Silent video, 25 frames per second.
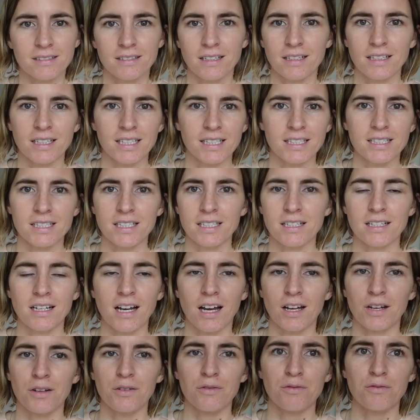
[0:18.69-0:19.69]
I need to
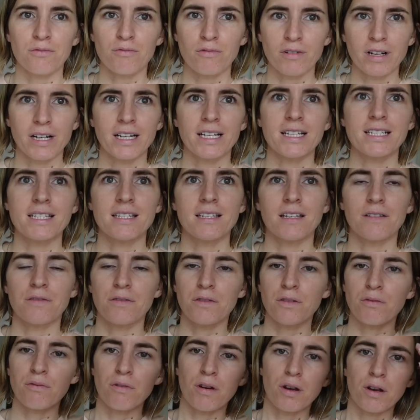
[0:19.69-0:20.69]
kind of really sift
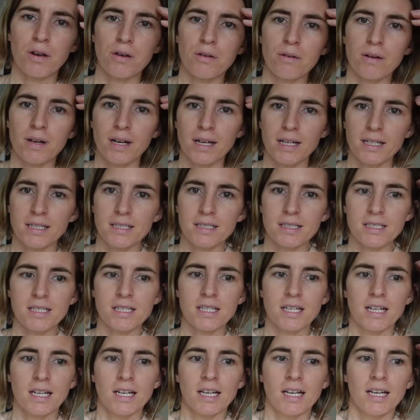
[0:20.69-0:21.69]
through and
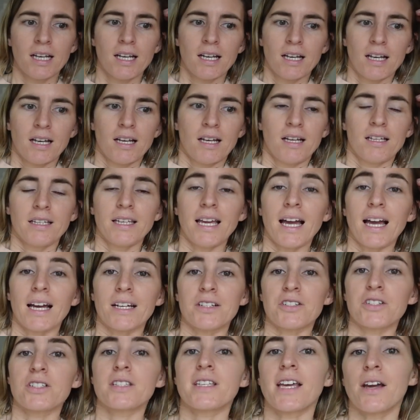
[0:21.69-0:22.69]
yeah,
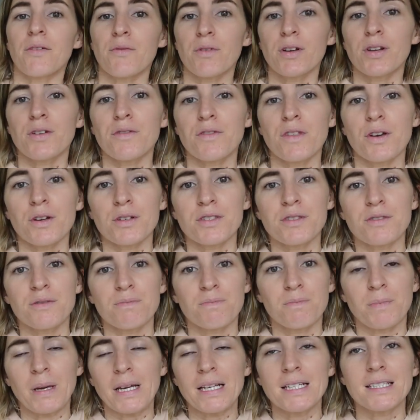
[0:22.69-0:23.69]
just get rid of those
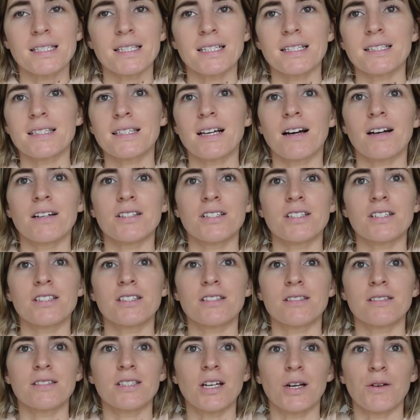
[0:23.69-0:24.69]
pieces that I
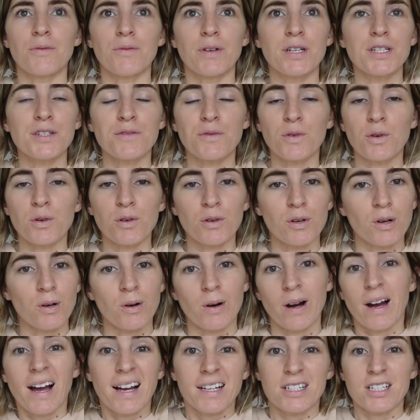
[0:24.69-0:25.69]
just don't reach for
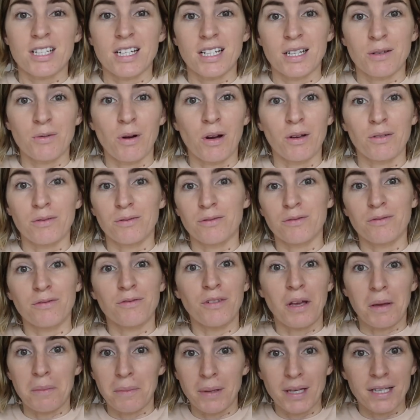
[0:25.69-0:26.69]
or actually won't
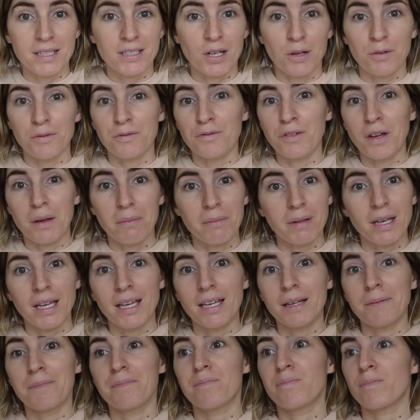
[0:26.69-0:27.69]
fit me, don't fit
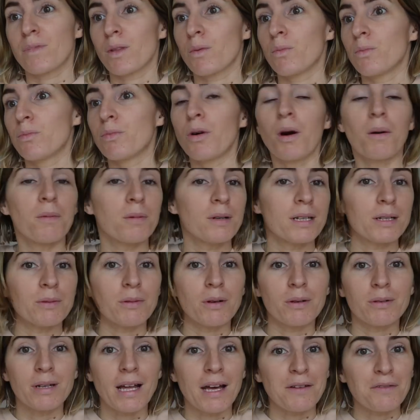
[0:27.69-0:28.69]
me, probably
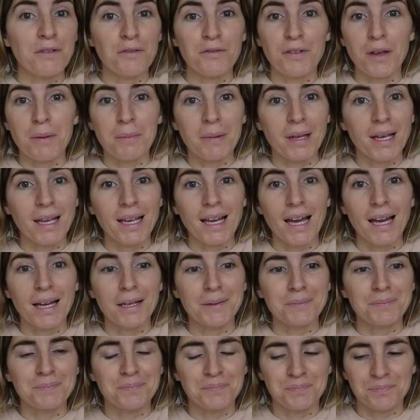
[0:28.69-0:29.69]
will never fit me
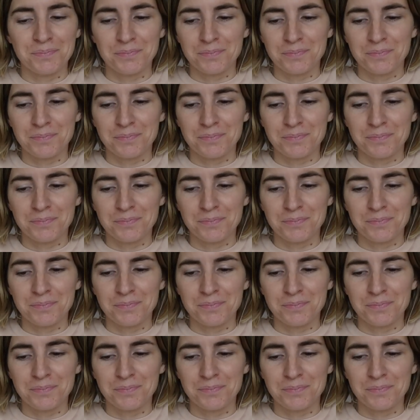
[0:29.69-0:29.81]
again.